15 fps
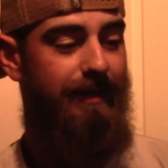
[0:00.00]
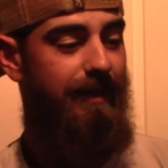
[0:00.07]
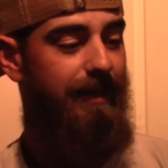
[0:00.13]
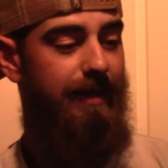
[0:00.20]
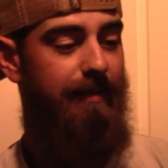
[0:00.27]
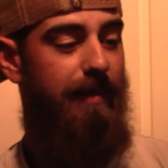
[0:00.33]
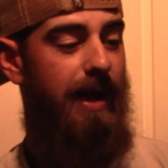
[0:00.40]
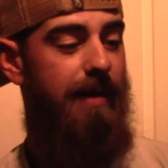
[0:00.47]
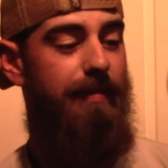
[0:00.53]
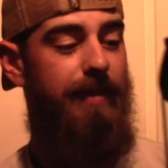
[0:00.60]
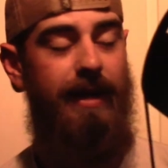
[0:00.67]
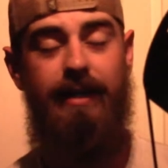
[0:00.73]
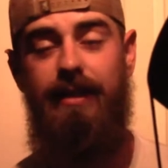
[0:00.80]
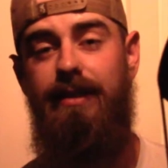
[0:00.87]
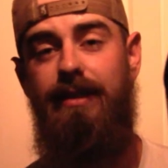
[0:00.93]
in my
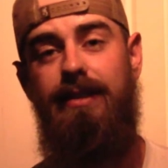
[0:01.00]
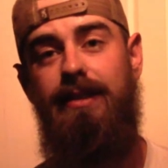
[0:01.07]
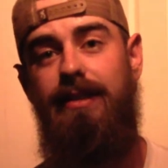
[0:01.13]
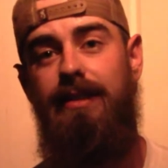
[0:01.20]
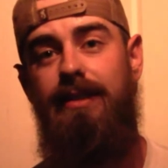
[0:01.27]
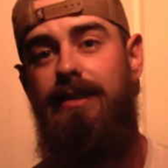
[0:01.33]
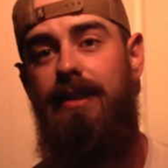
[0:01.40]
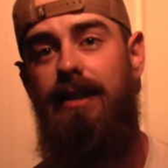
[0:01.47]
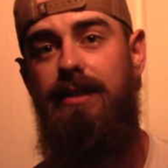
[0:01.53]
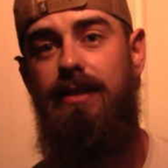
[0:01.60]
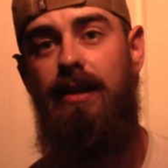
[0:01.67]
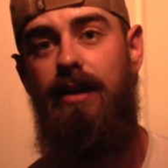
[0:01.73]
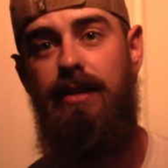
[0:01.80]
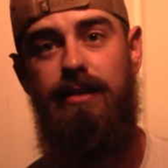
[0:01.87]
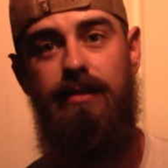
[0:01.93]
opinion the sight's
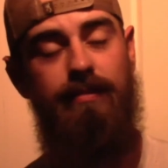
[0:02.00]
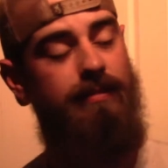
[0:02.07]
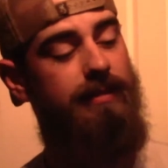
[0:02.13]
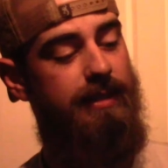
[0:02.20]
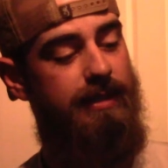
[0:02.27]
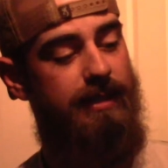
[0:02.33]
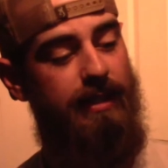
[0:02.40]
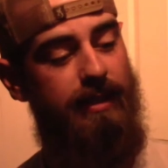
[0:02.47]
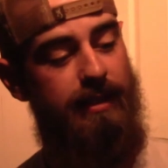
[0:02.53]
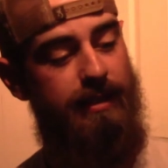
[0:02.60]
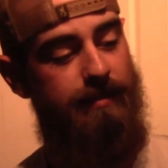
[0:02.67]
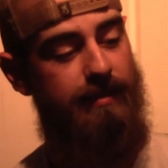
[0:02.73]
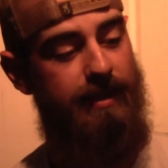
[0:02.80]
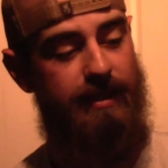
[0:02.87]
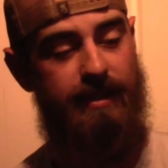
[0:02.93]
awesome. The sight is
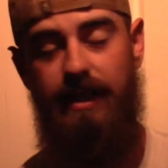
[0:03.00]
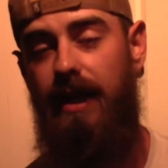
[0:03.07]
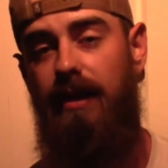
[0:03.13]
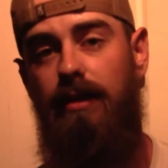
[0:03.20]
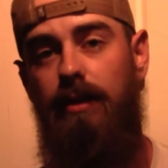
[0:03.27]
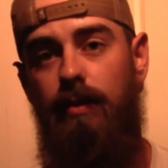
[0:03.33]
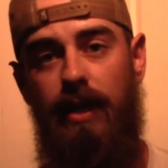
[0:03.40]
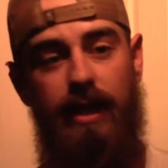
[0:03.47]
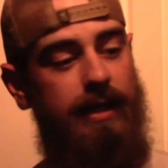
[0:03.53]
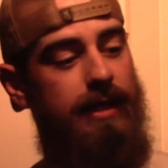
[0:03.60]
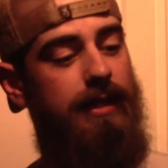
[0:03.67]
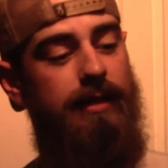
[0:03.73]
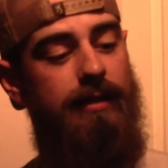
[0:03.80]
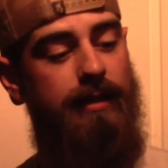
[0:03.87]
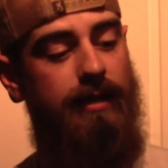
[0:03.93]
exactly what I
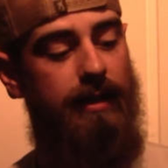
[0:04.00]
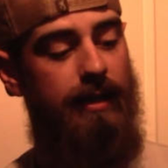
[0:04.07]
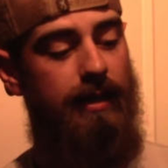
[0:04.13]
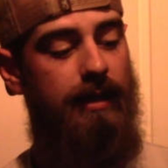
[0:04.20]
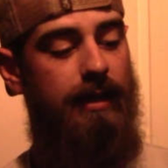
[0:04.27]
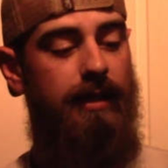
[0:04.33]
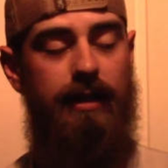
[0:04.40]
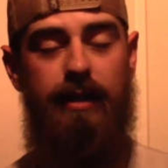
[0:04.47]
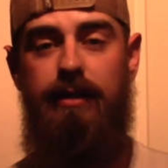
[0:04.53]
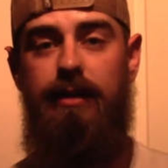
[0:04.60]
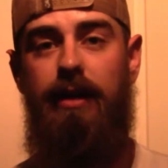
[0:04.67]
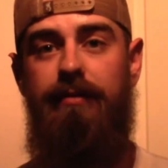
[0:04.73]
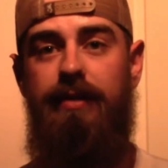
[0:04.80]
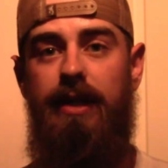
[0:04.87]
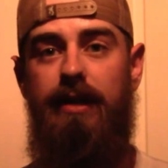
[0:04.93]
need. The
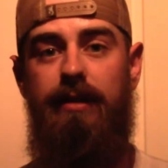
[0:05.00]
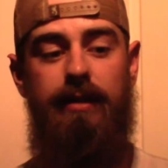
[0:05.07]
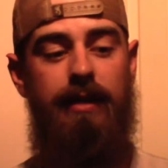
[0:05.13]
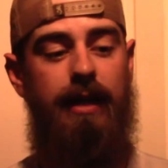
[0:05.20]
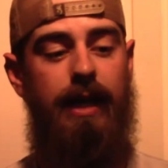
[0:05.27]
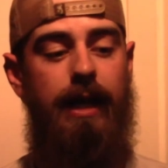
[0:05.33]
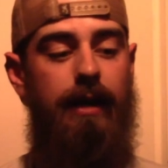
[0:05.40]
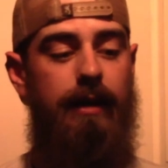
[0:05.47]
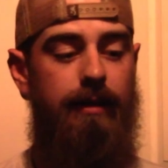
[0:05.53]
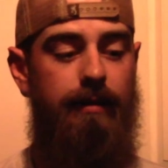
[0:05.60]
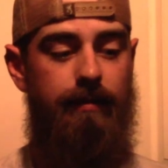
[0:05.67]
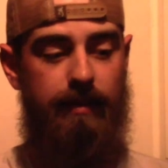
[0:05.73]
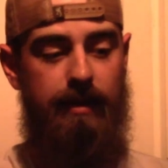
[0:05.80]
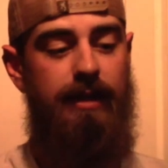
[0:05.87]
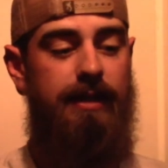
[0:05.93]
dovetail
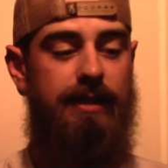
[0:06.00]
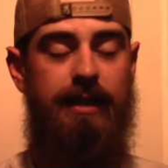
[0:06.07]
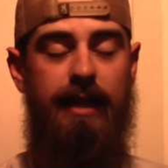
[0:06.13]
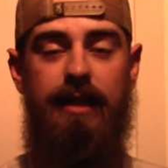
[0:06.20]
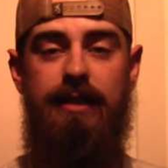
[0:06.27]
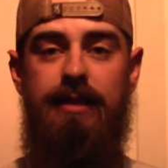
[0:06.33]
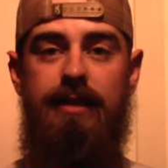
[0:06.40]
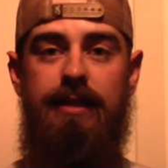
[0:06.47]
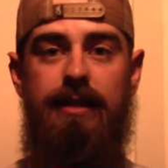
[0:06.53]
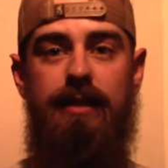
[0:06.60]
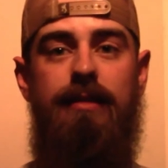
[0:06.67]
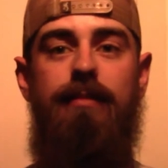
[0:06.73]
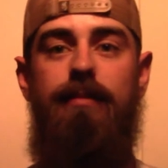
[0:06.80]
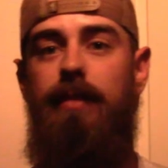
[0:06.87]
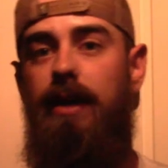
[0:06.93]
extends
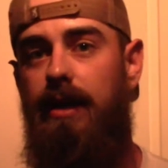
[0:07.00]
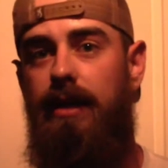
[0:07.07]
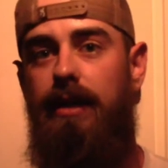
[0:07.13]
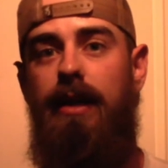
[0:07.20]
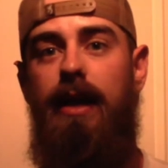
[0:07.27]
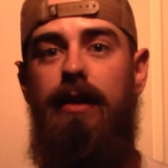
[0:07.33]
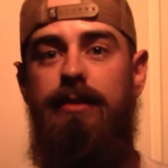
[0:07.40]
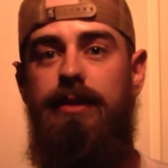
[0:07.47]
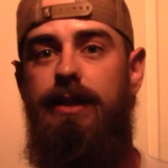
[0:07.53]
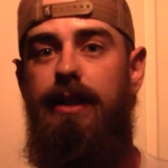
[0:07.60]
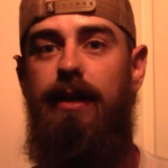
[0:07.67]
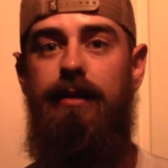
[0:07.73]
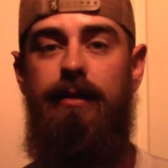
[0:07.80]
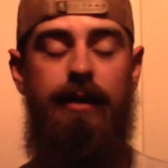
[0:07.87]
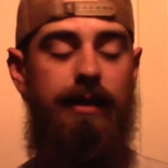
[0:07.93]
my housing
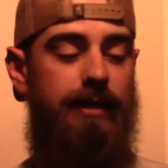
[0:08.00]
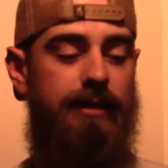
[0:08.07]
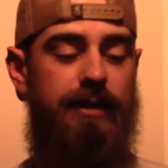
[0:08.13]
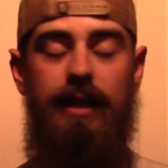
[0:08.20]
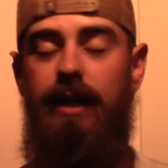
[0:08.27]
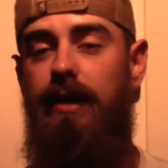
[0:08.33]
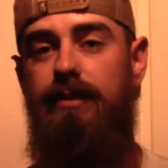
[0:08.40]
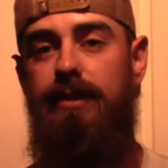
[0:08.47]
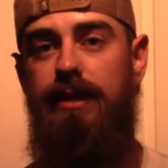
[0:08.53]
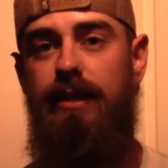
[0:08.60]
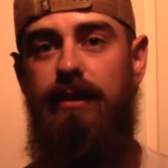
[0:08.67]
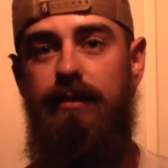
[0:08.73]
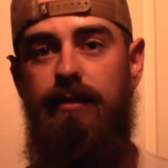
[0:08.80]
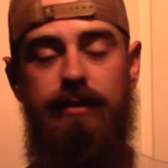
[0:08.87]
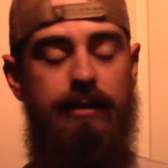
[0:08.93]
out, sight housing
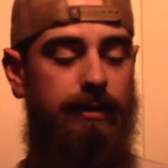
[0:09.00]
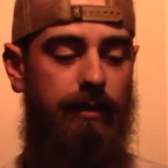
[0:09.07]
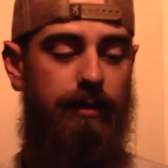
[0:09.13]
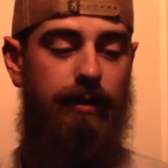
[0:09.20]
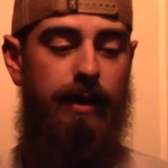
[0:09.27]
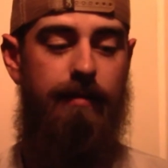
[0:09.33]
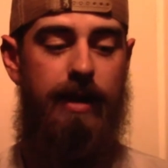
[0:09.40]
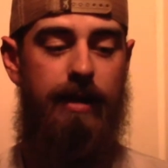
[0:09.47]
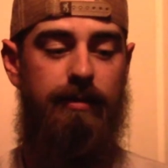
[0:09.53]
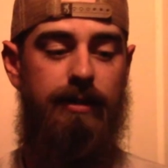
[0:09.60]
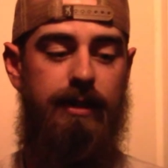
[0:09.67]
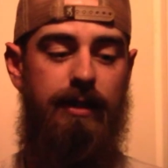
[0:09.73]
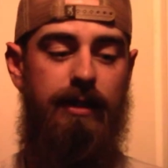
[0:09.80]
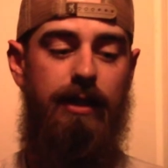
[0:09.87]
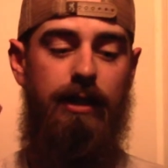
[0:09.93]
out, so I'm able
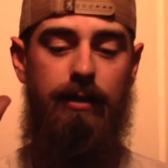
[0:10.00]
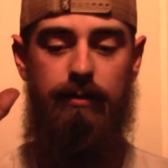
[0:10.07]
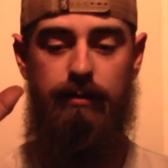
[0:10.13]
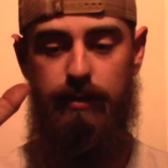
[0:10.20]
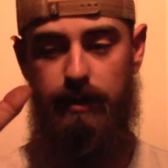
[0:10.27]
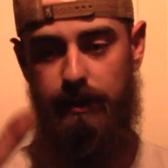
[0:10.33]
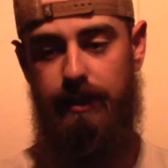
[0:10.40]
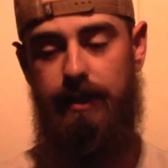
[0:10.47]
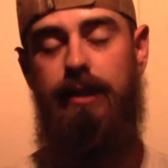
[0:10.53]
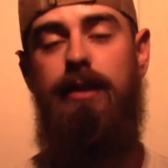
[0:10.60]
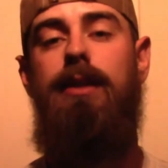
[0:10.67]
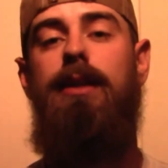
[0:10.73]
to really